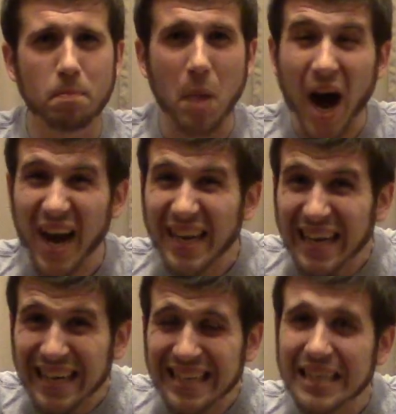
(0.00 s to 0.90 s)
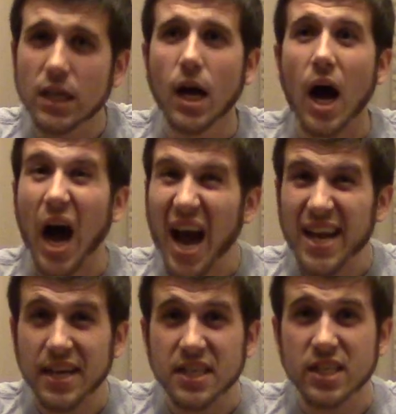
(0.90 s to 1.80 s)
buying
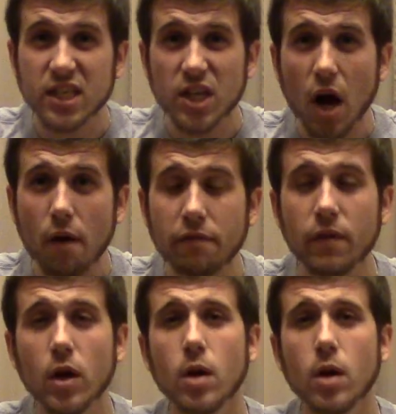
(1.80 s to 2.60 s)
high-end stuff,